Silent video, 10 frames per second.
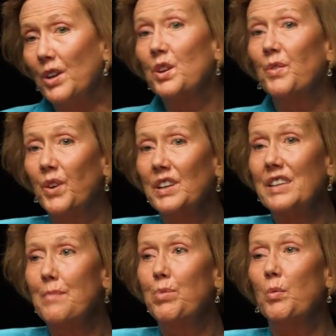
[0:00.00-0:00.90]
So for
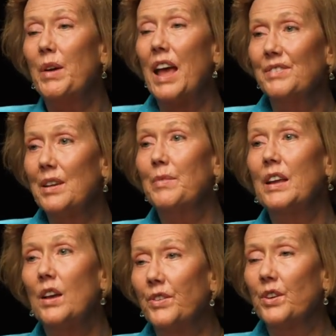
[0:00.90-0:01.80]
example, we have something
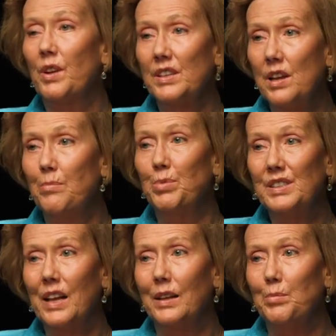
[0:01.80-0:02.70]
called the Grace Hopper
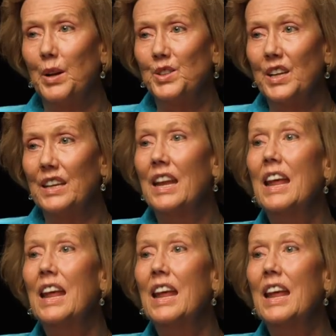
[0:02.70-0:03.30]
Celebration,